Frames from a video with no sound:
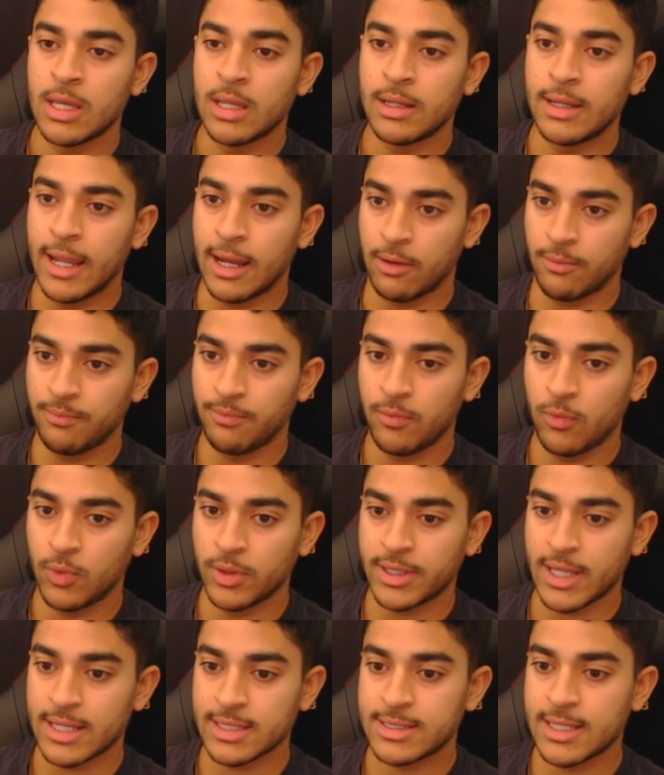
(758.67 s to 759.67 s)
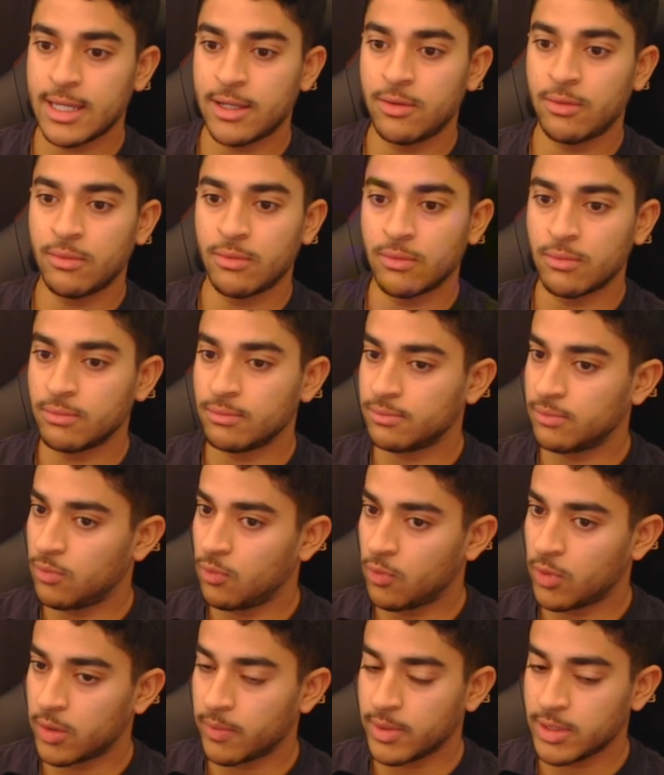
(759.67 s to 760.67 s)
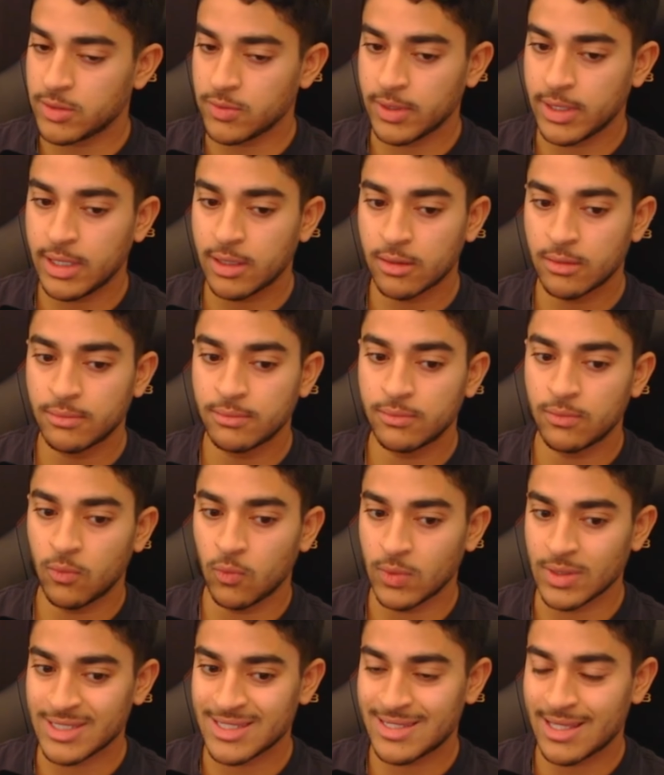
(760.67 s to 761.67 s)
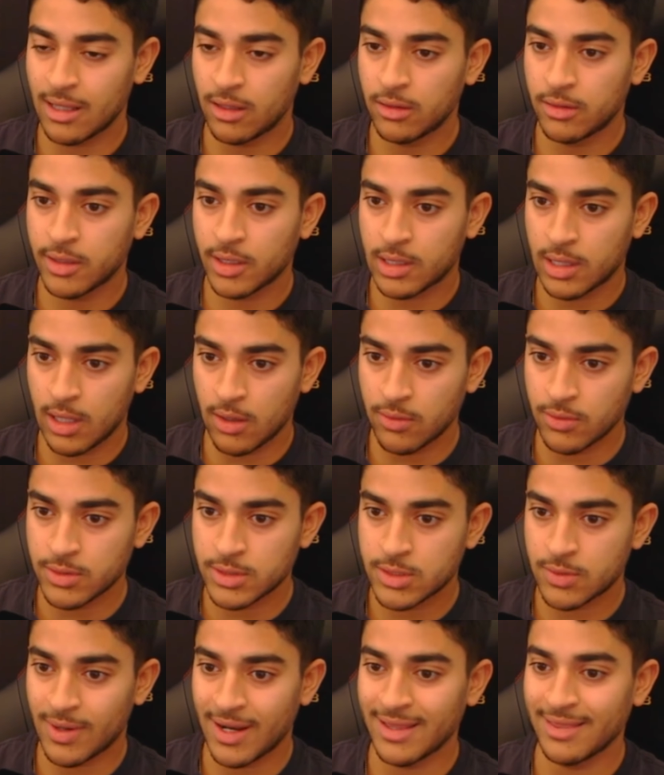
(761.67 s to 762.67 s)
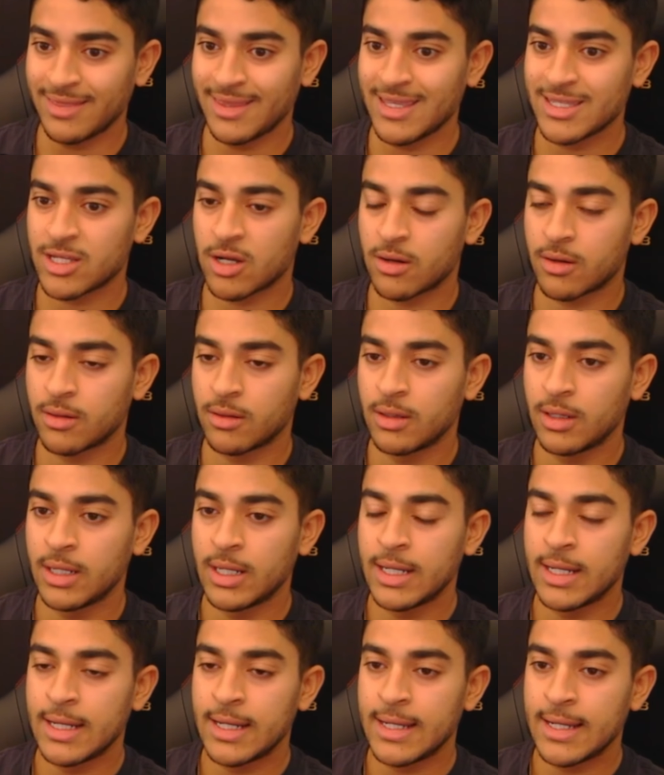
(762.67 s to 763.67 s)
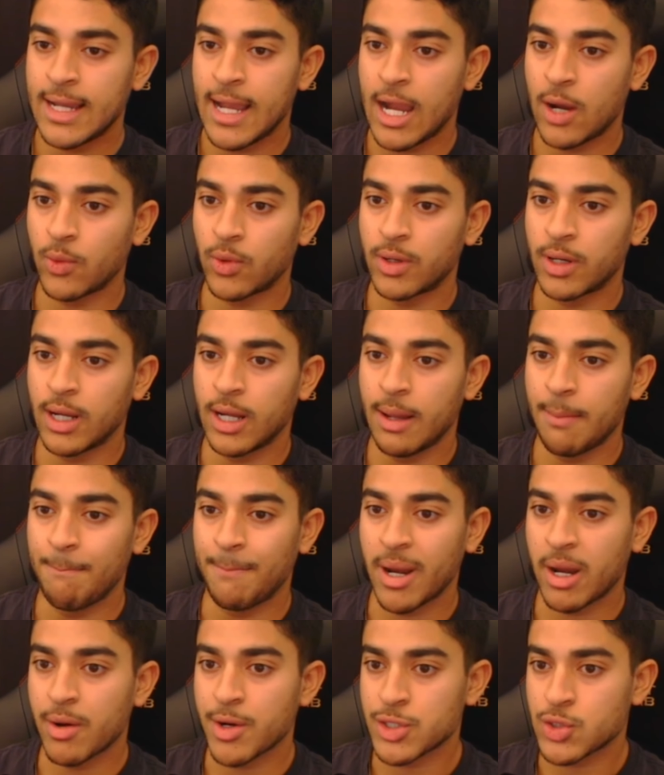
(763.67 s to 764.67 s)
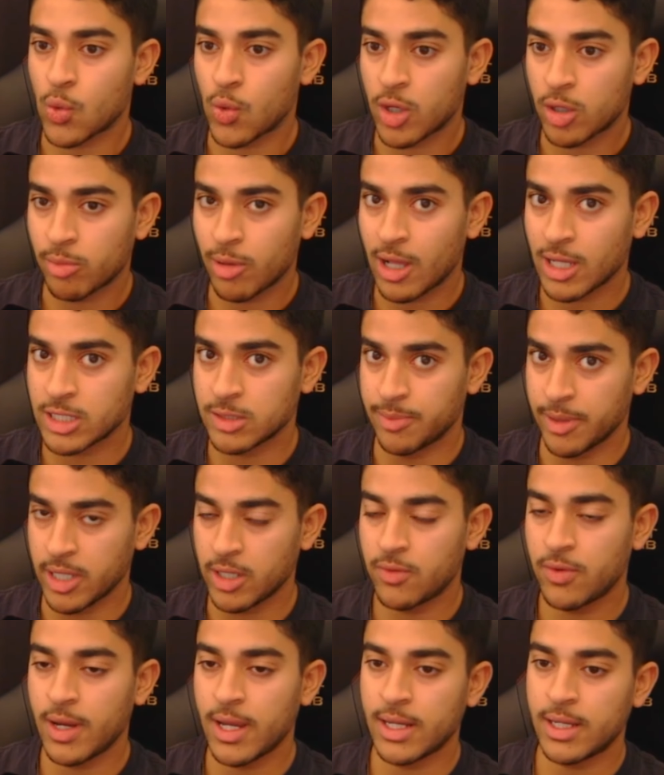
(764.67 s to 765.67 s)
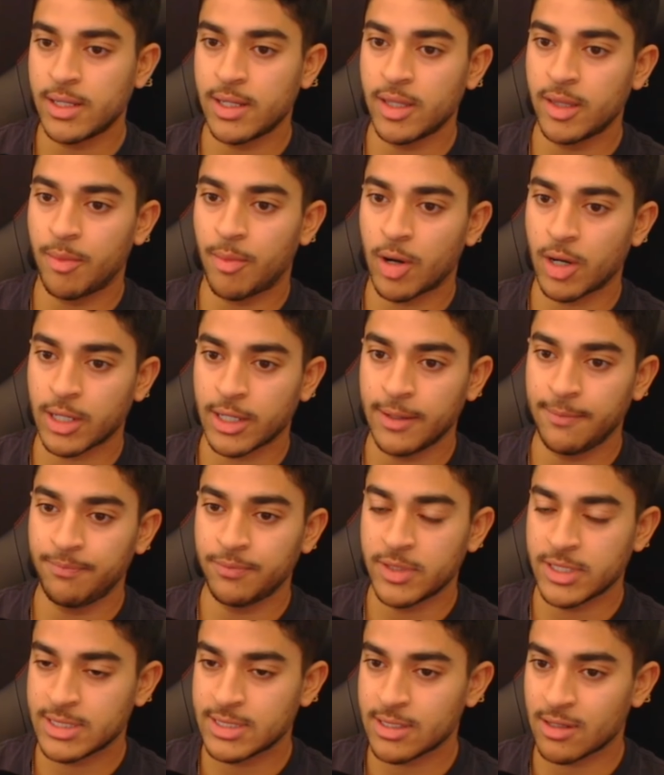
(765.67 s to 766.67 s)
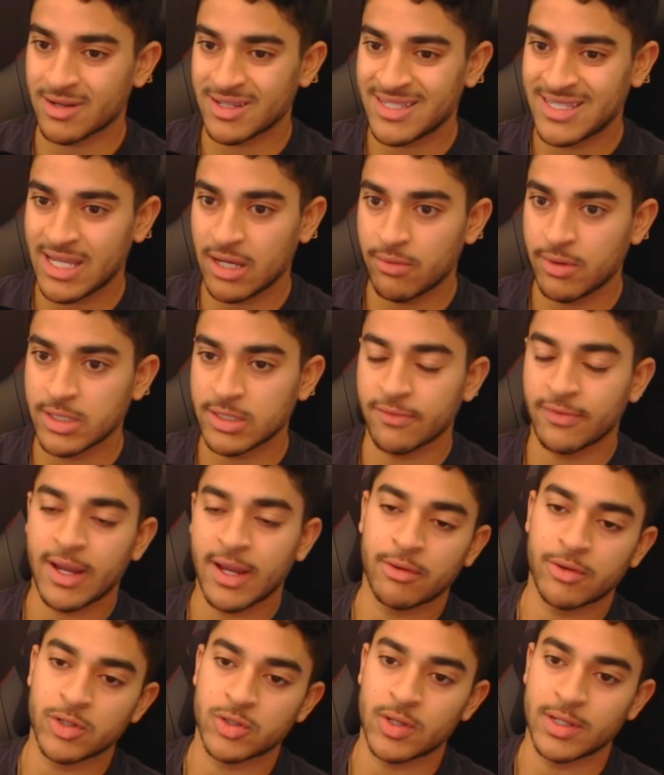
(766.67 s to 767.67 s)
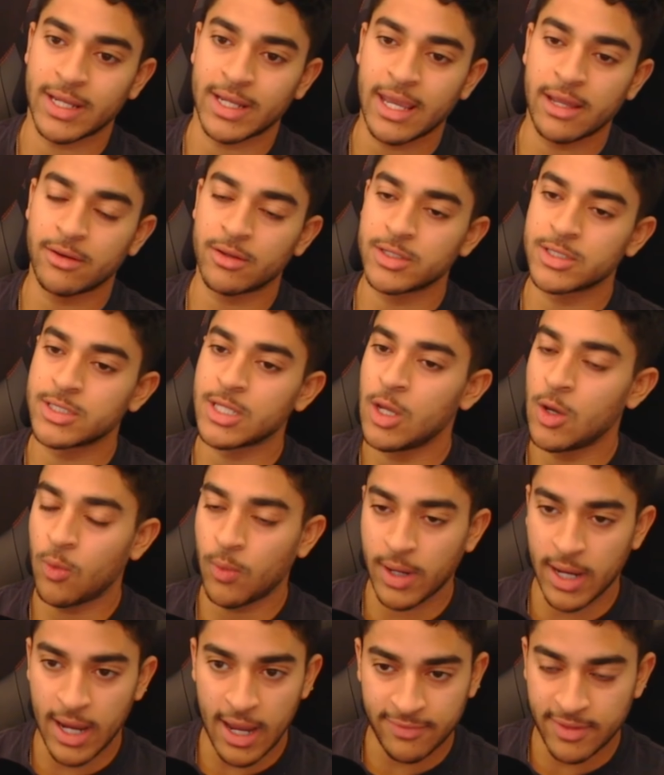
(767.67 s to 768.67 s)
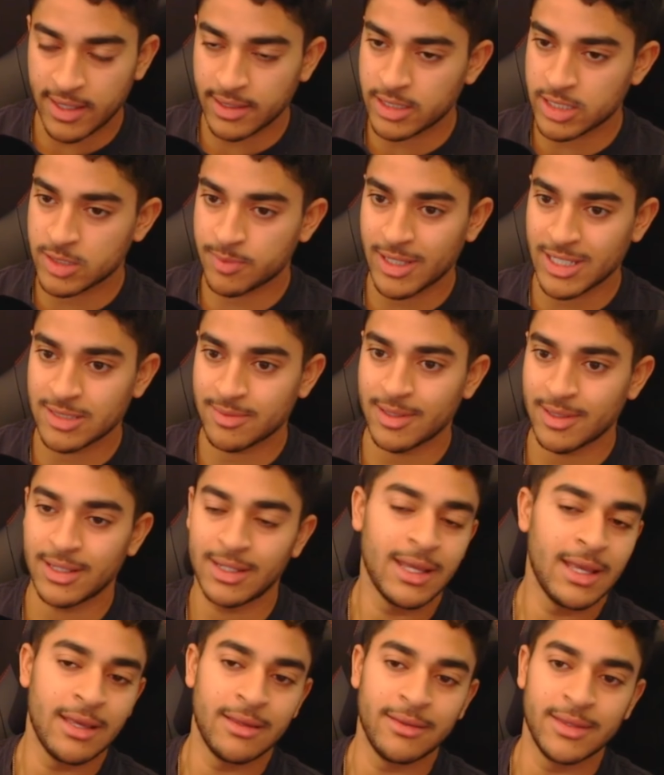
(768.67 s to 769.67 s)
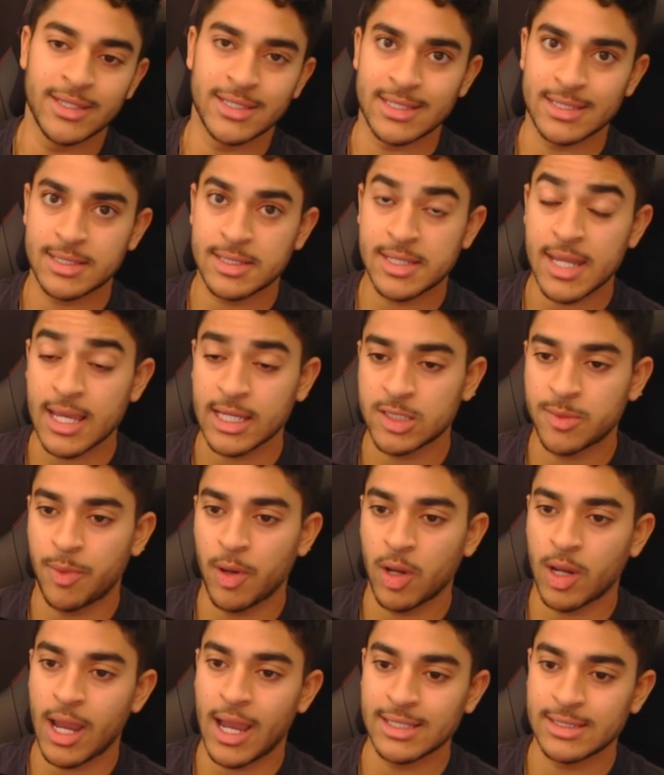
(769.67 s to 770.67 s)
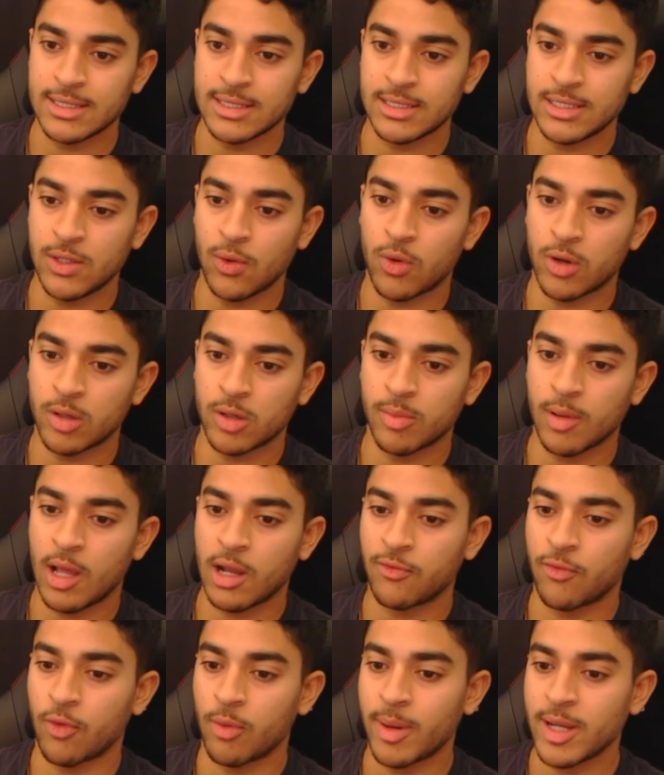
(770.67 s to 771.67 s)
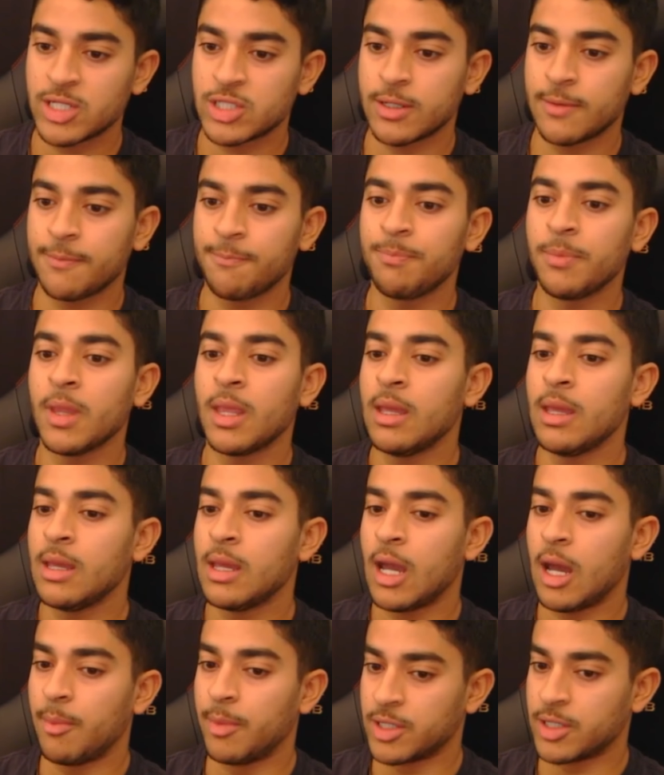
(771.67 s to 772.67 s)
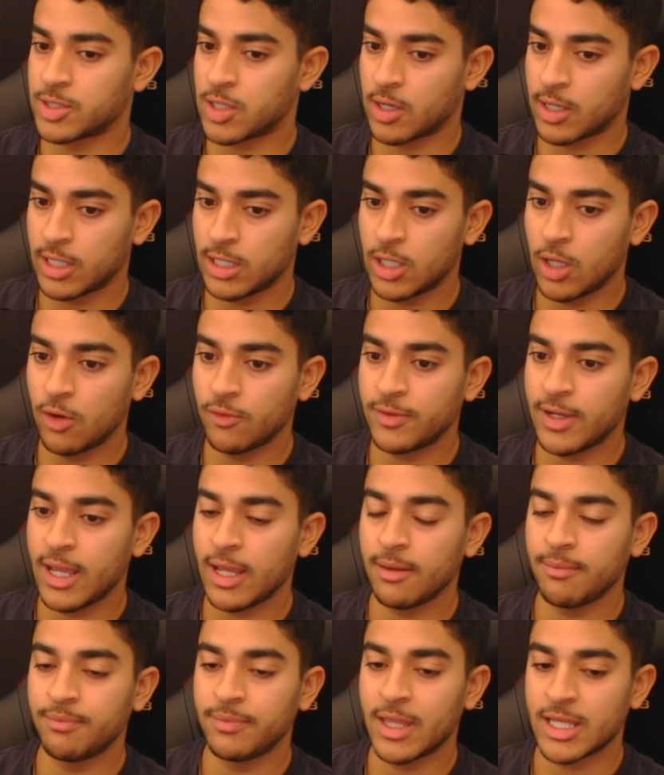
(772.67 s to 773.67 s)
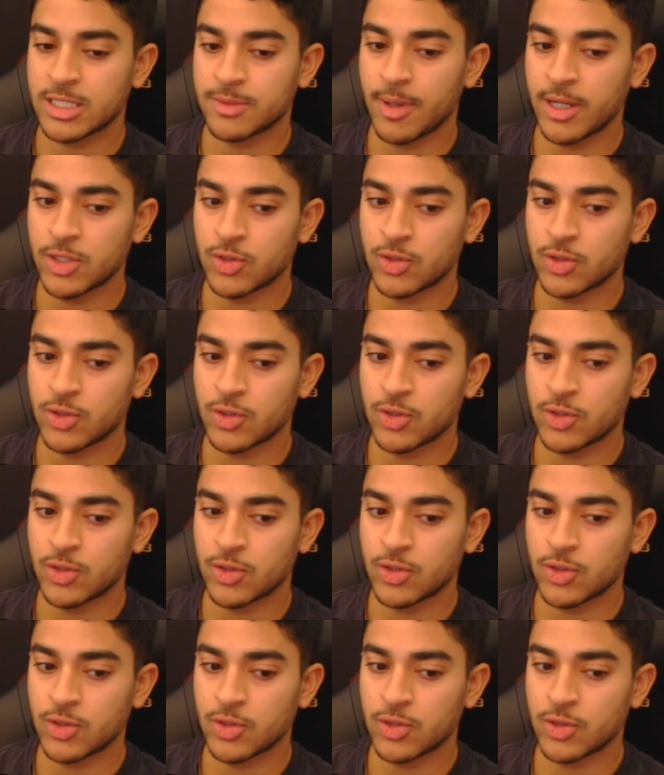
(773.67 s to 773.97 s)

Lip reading: Now, with that said, what do we do here? We sell the close, right? These are our bearish order blocks being created in the market. This is our series of counter trend candles. We have that displacement. This is textbook ICT order block formation. I'm going to target low of day. That's my